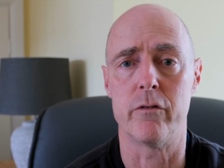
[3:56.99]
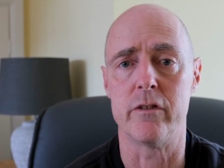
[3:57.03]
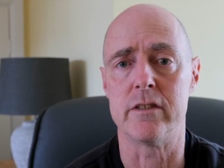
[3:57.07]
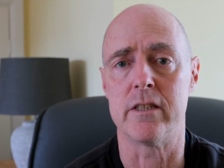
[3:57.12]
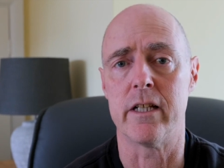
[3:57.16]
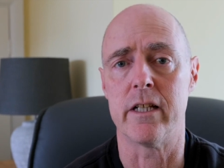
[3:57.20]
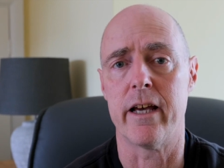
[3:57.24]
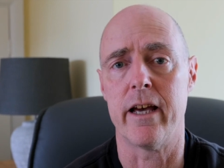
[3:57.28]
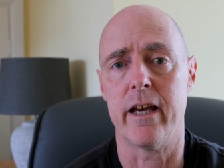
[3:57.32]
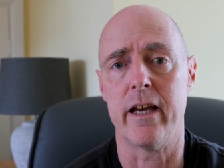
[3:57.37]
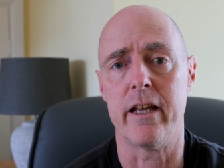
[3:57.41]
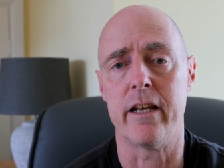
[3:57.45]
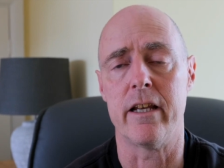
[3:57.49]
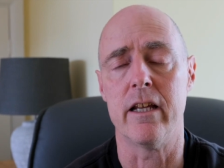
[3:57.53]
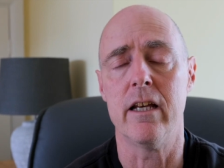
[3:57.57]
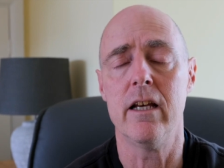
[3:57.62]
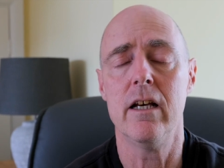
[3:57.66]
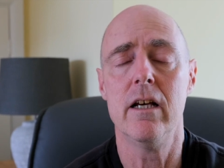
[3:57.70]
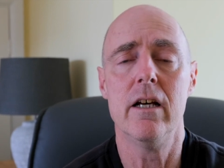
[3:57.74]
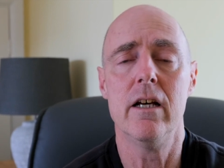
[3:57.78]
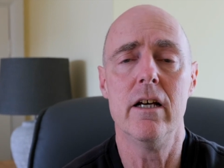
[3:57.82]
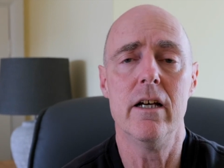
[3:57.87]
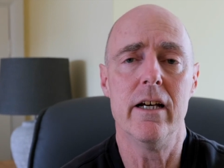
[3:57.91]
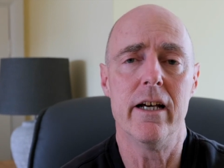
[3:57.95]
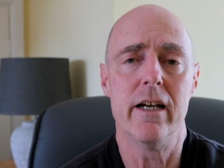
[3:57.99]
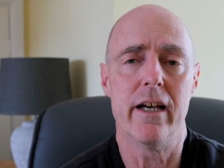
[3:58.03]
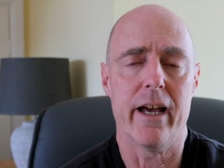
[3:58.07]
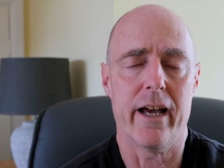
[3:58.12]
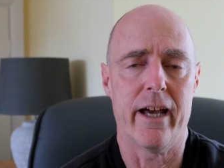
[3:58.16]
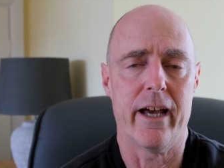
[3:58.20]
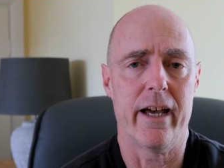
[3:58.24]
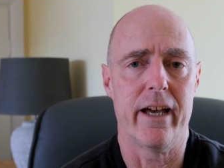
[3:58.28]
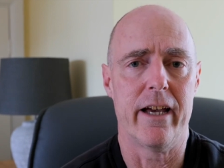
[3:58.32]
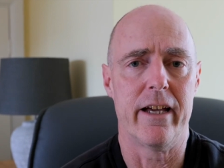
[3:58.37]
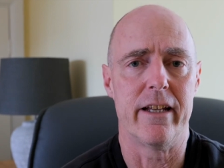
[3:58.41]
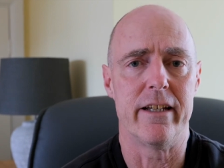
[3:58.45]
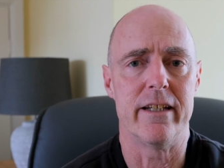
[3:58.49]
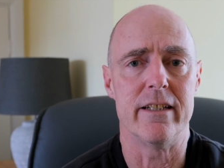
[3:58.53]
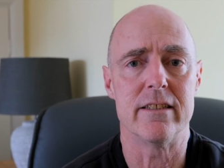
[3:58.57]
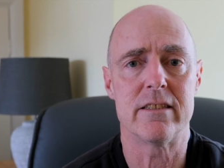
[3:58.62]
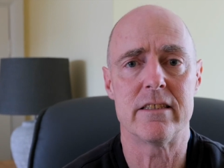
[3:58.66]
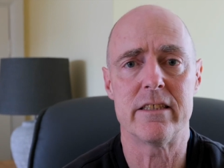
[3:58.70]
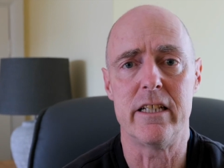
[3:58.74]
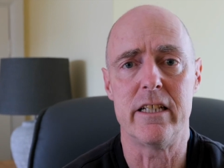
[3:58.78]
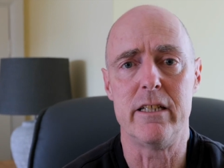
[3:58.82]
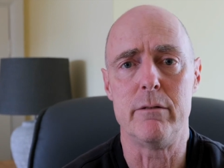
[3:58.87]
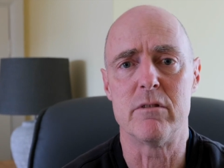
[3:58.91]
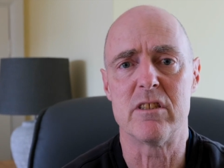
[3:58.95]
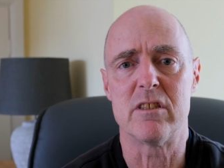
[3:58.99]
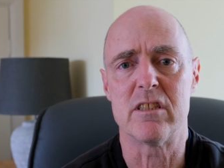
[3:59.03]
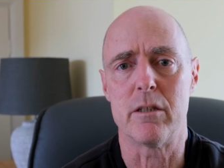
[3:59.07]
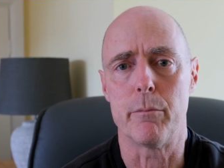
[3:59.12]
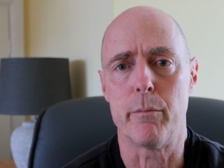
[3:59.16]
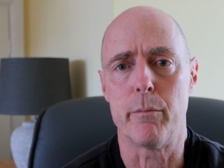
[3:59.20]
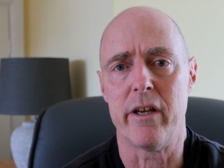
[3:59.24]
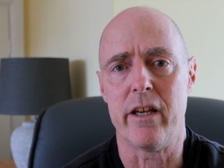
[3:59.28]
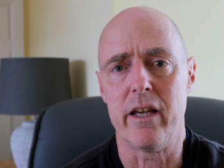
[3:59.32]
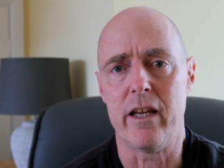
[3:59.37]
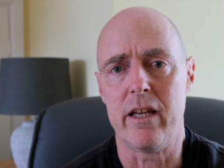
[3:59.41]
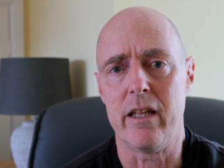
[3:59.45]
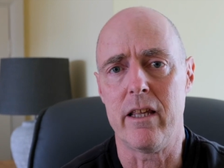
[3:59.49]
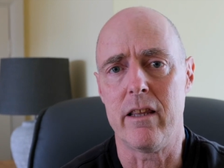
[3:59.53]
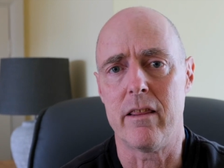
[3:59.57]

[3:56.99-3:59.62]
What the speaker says: his head. And it seems to me